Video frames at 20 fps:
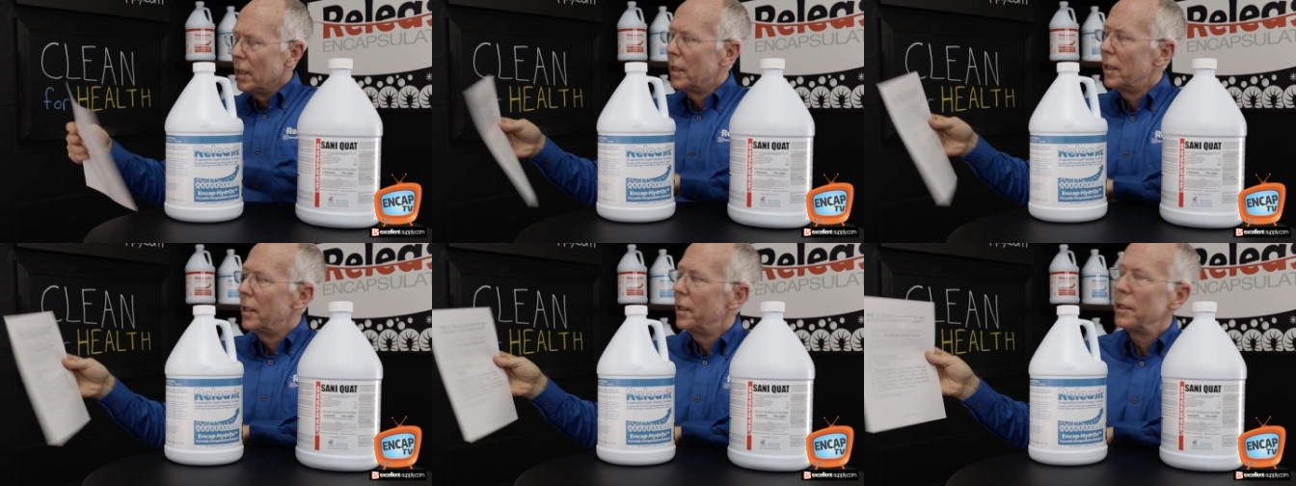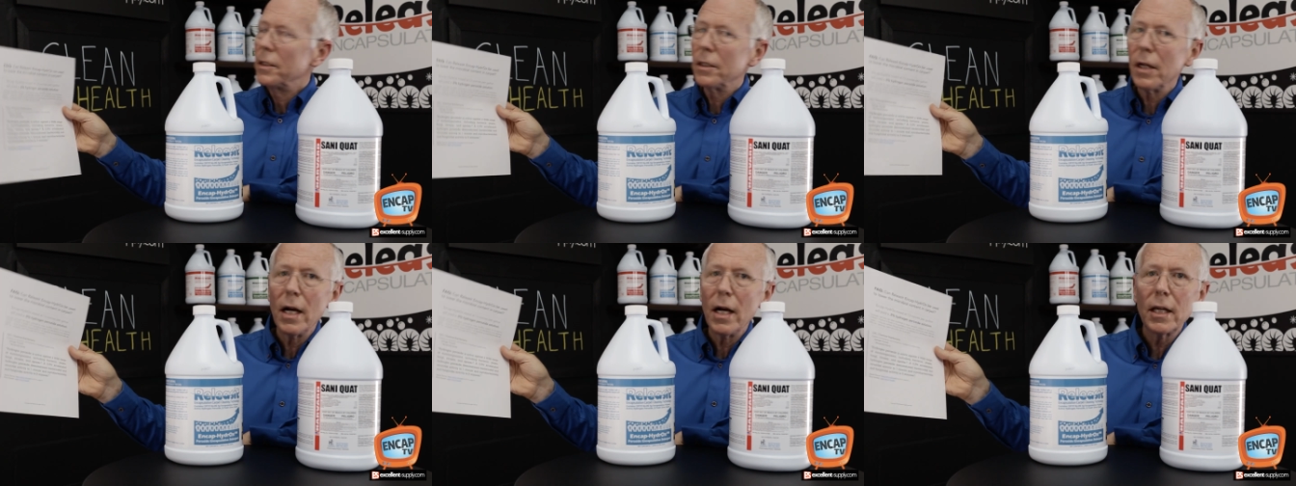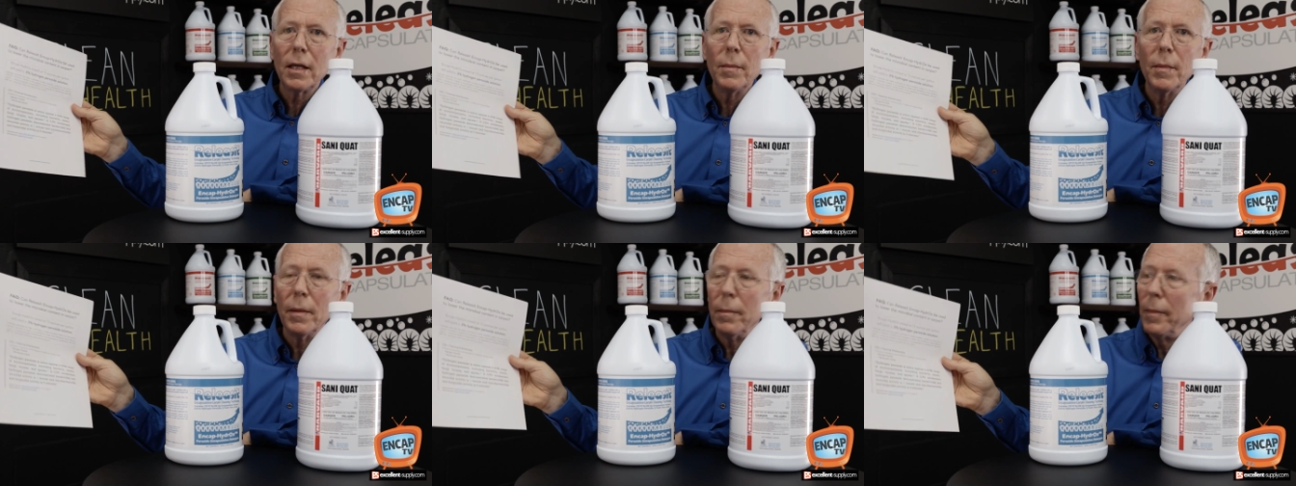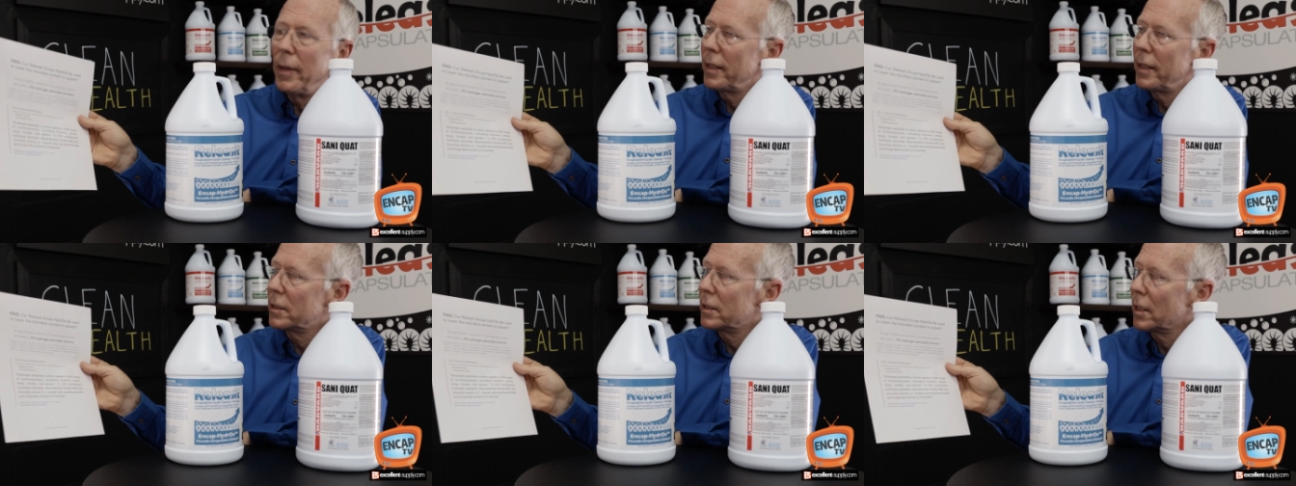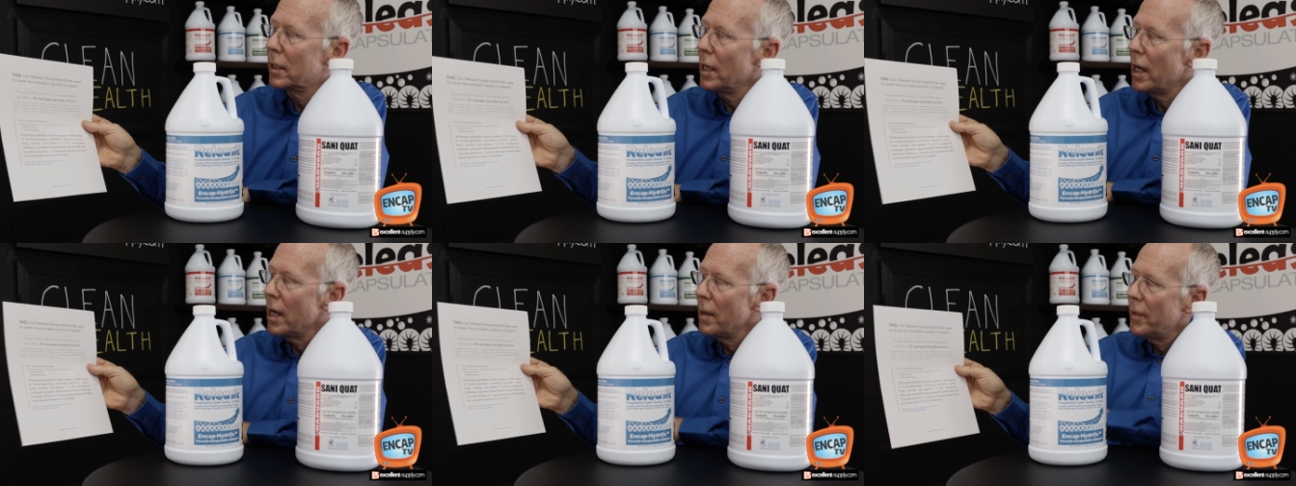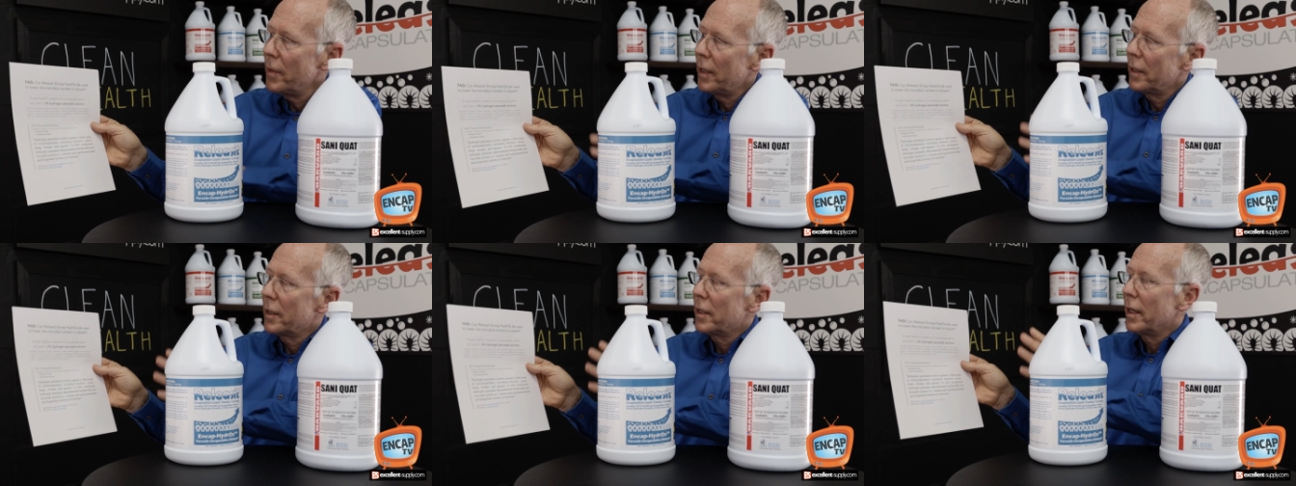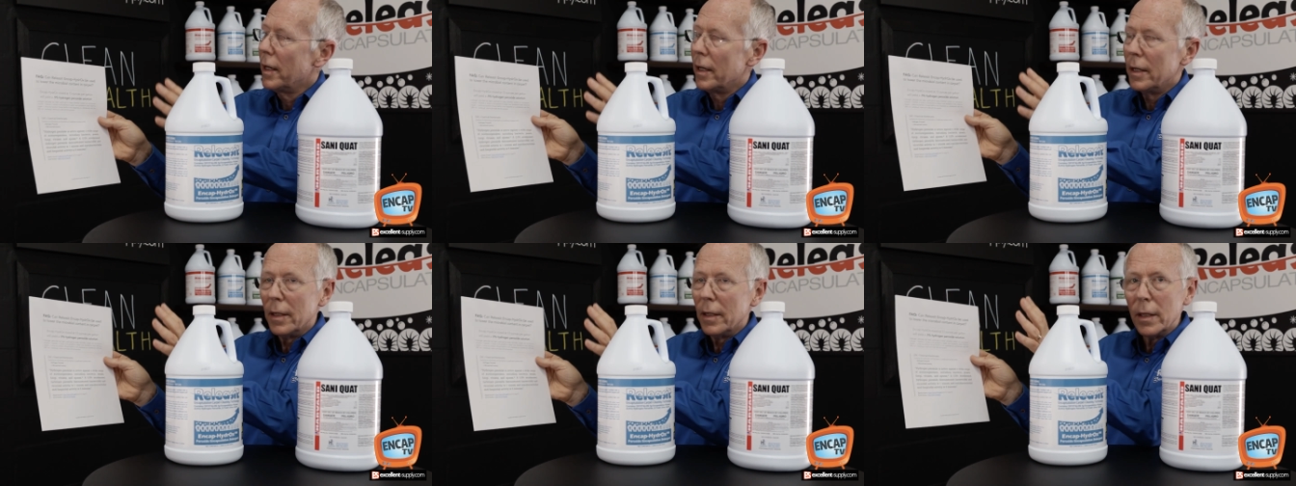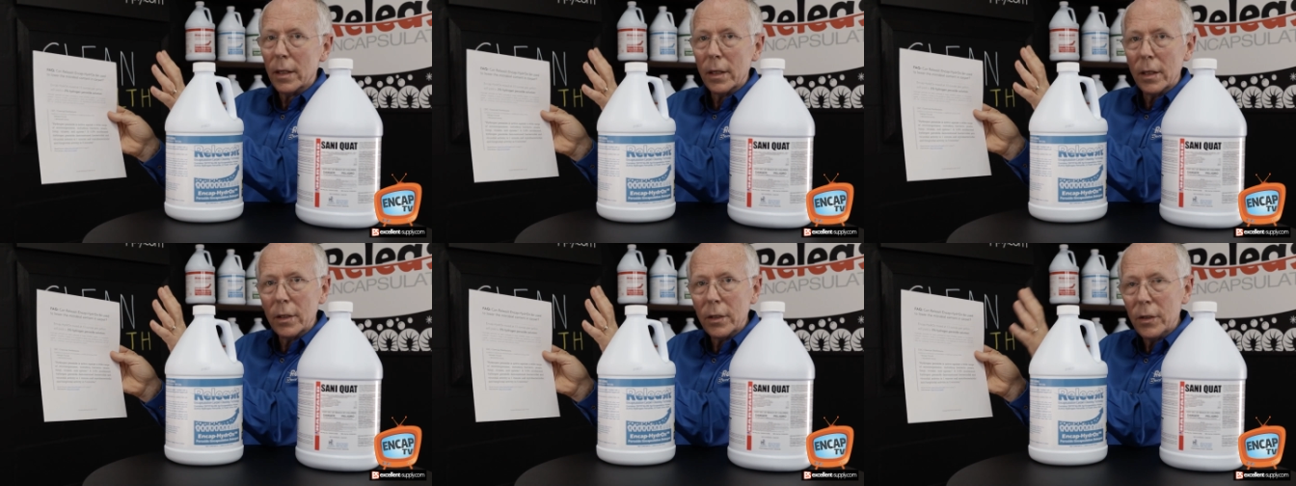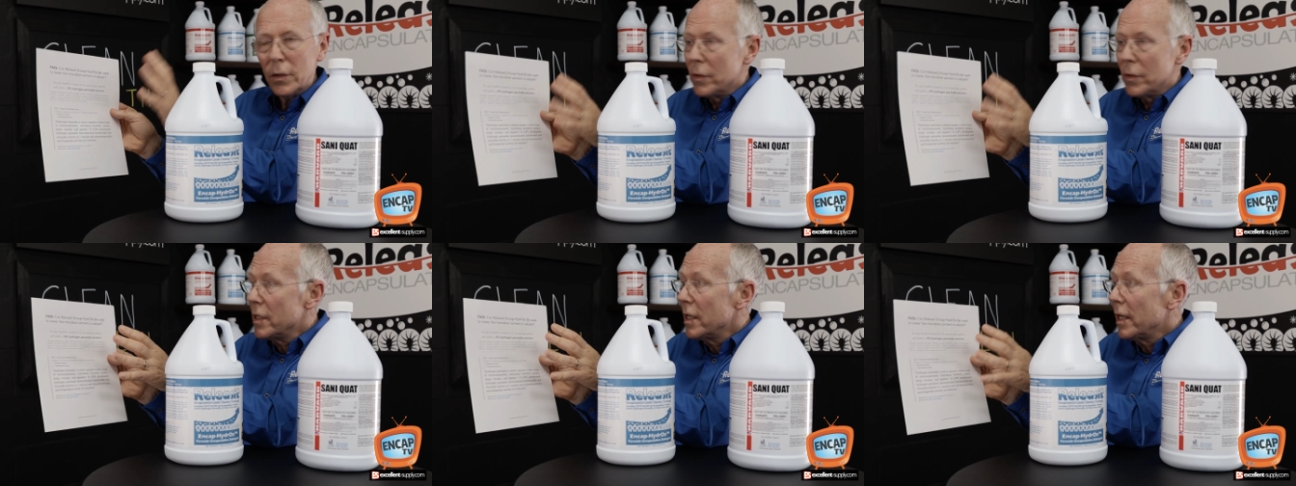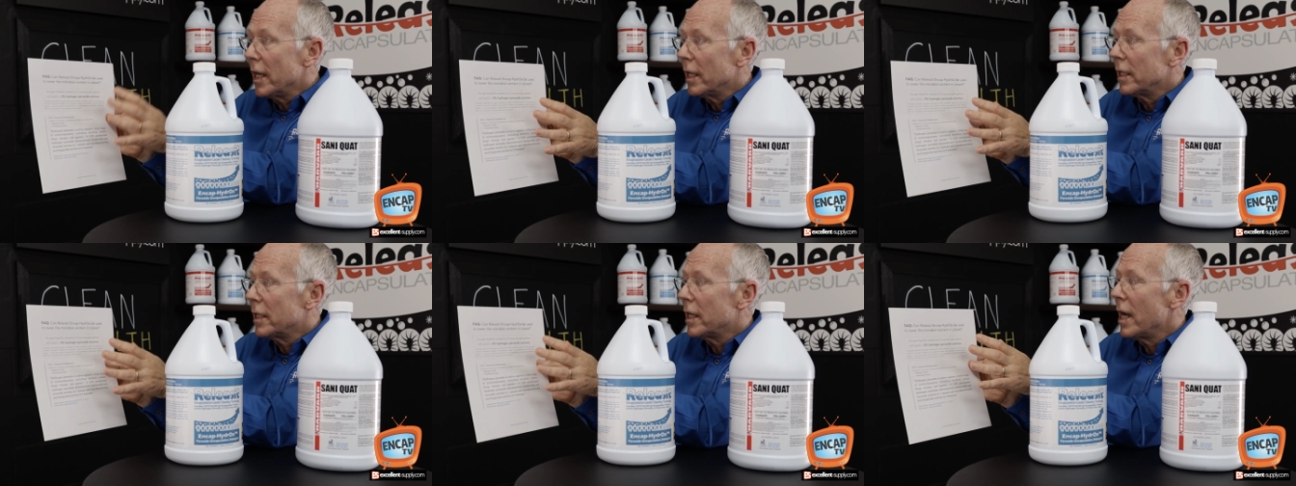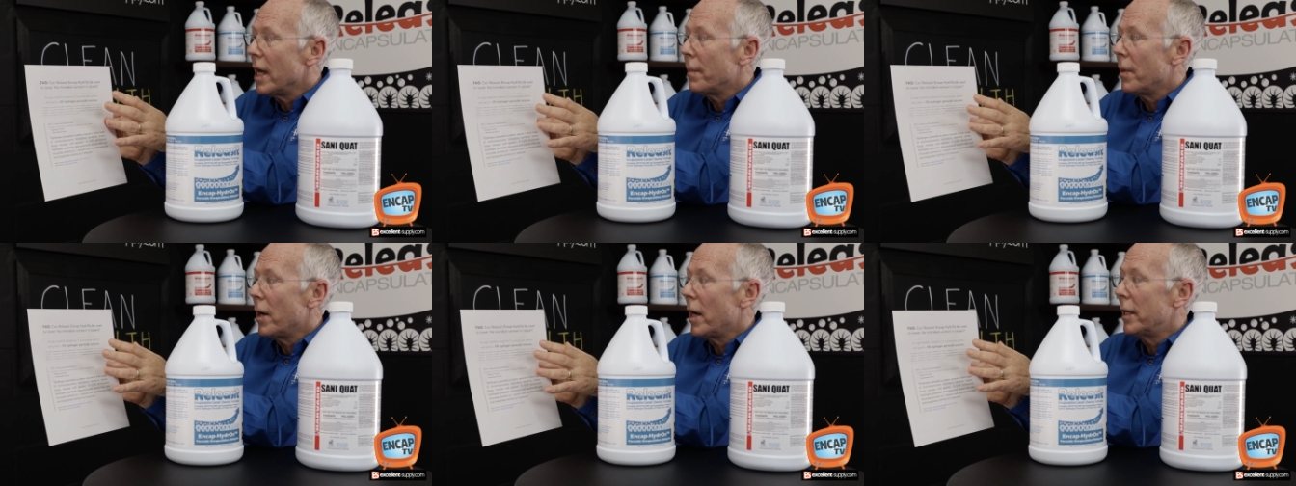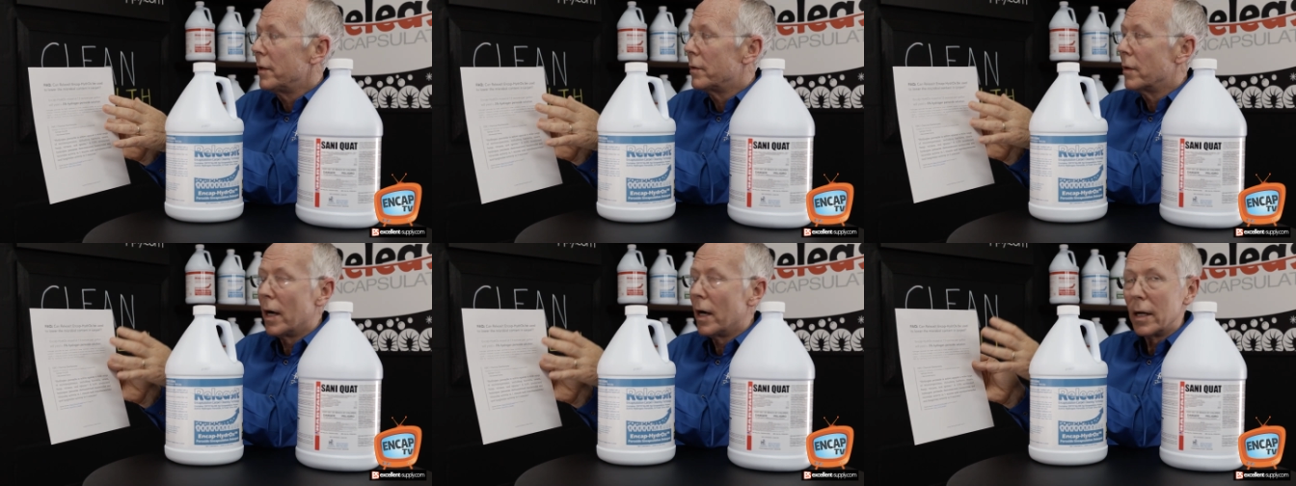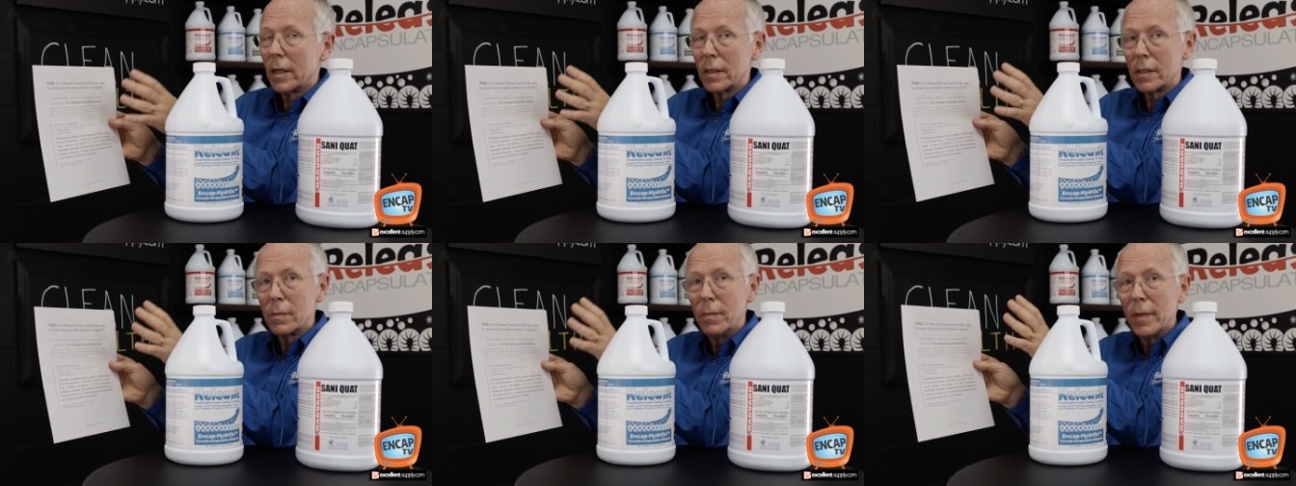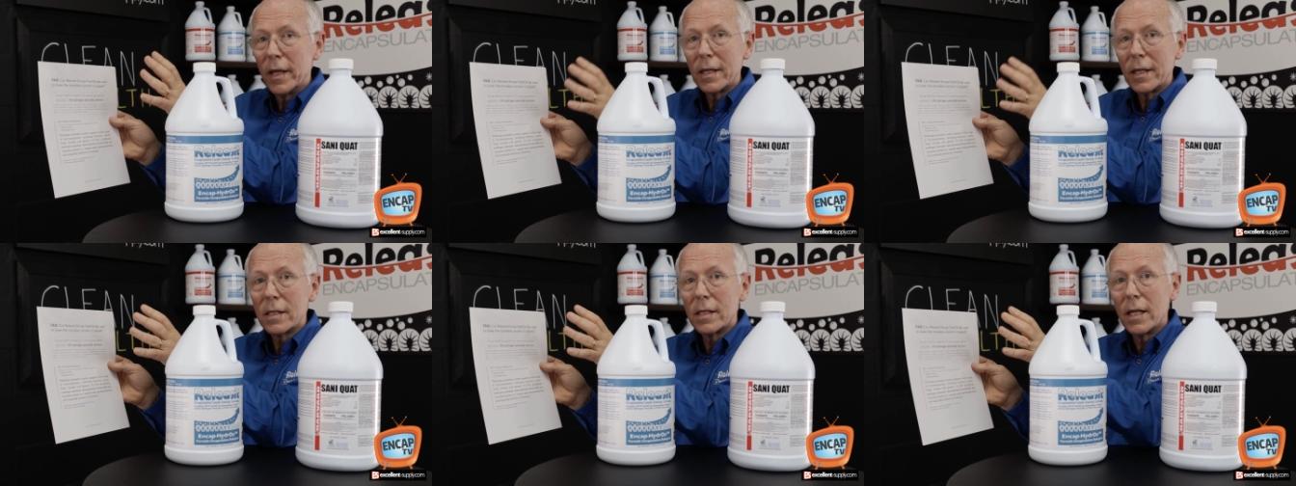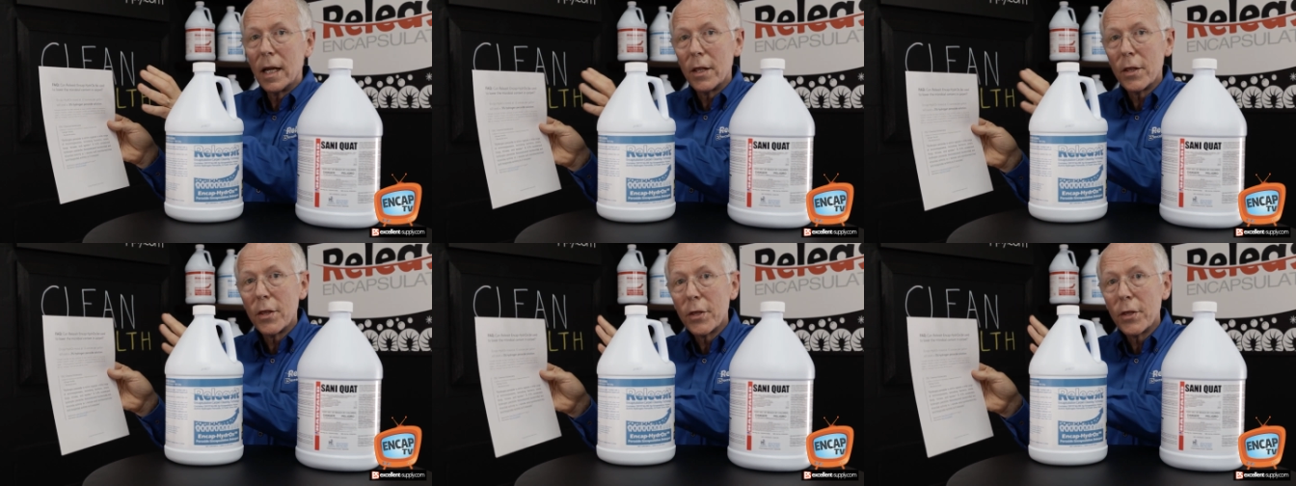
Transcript: This document makes the comment that using Encap-HydrOx mixed at